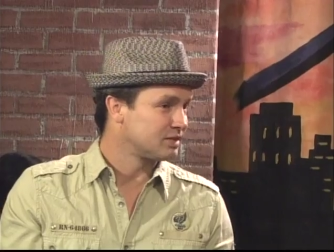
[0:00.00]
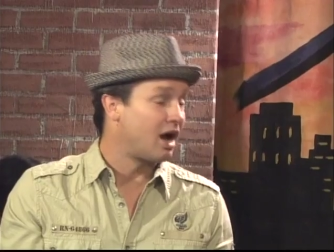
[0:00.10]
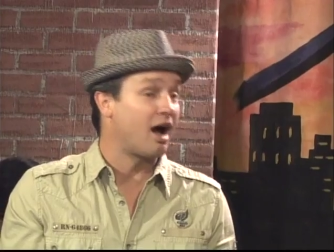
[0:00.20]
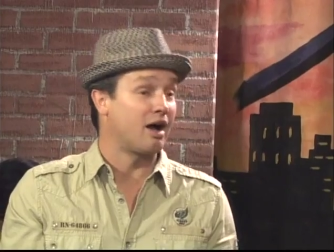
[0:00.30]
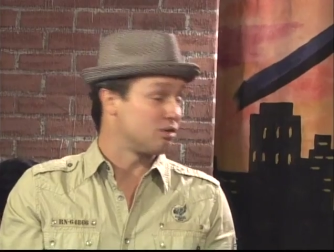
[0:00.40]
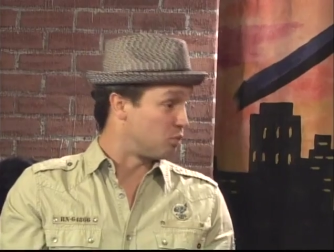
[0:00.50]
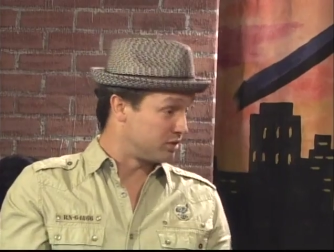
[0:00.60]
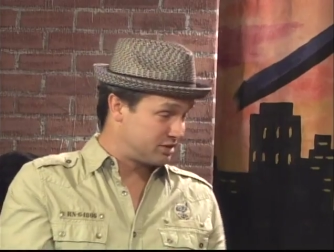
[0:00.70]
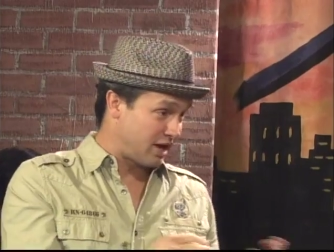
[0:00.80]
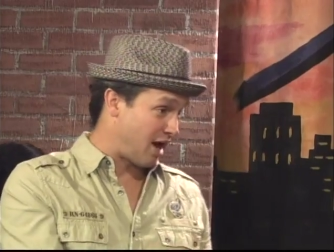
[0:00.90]
Uh,
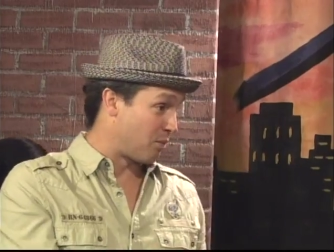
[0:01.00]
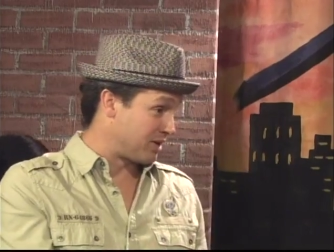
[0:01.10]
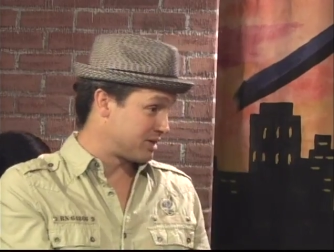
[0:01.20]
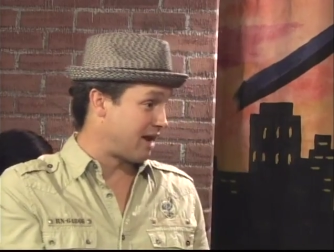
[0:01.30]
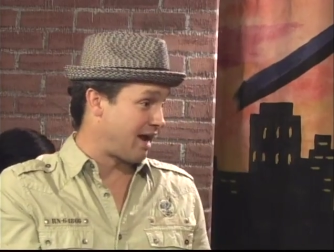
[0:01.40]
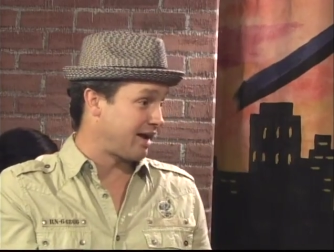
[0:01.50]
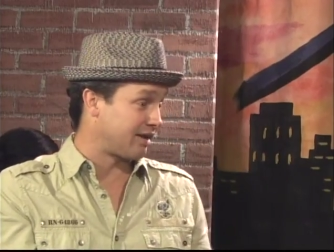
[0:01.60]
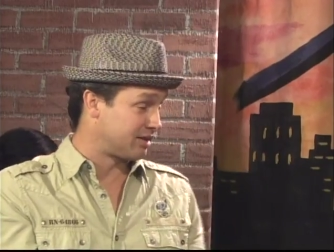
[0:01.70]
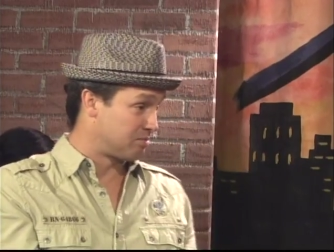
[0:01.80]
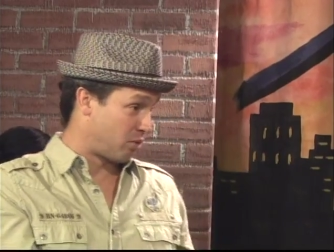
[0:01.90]
uh, Wednesday night
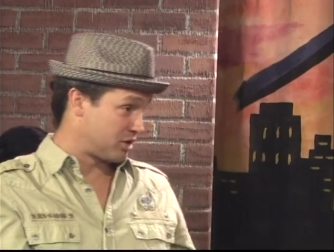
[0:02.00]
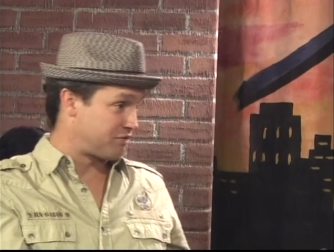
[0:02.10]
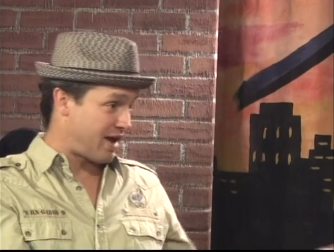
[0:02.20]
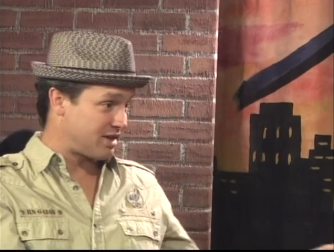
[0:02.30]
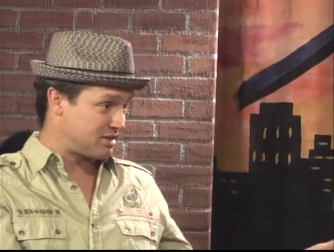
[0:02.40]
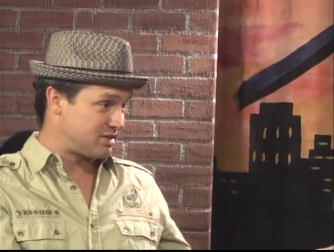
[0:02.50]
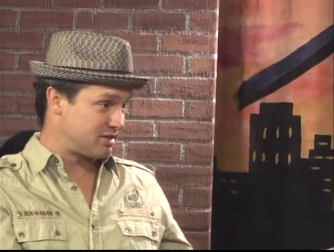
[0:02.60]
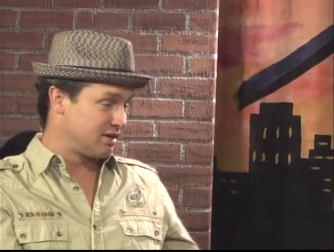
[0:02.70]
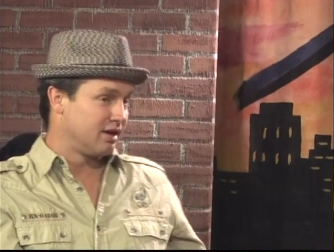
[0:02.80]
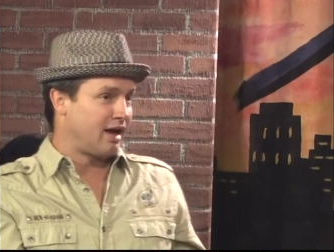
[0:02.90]
at the Porch Fest
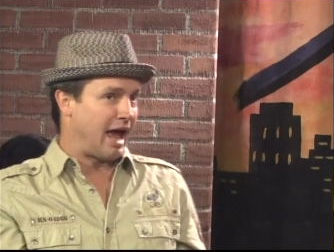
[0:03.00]
yep.